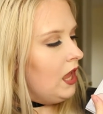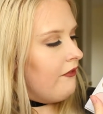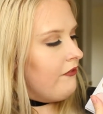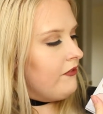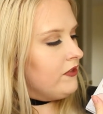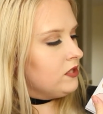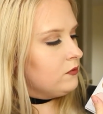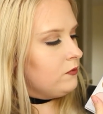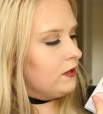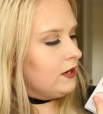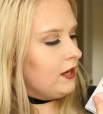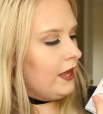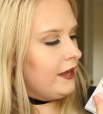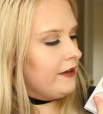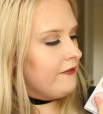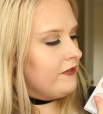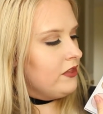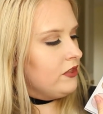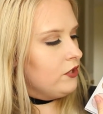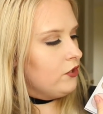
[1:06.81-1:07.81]
and this one
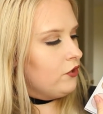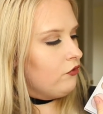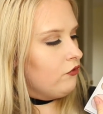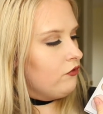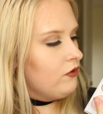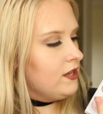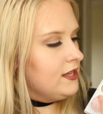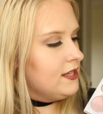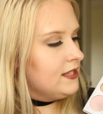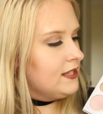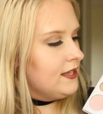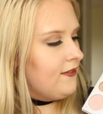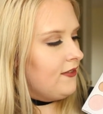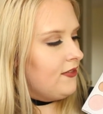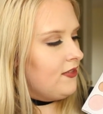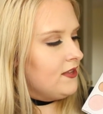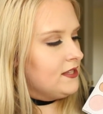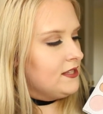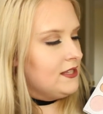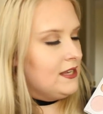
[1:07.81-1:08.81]
kind of in the crease, and
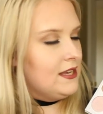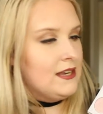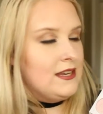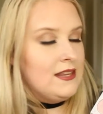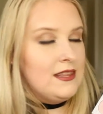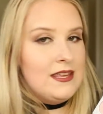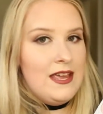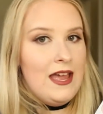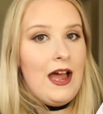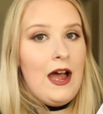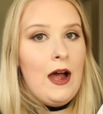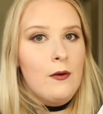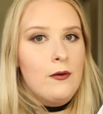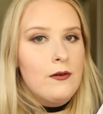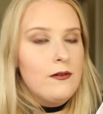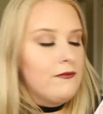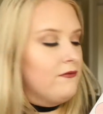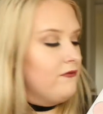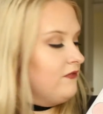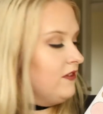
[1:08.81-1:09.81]
then this in the
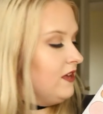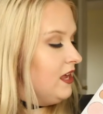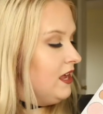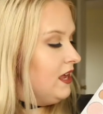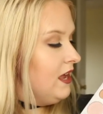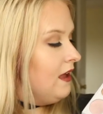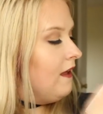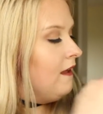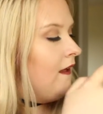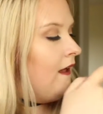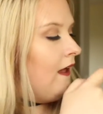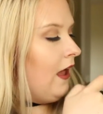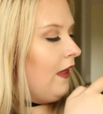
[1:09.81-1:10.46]
outer V,